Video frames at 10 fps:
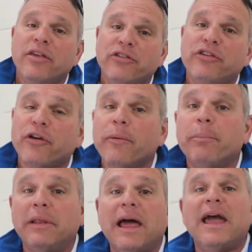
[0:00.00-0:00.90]
This is our
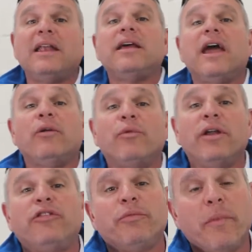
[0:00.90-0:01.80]
blend and
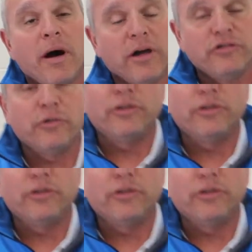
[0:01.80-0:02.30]
rinse module.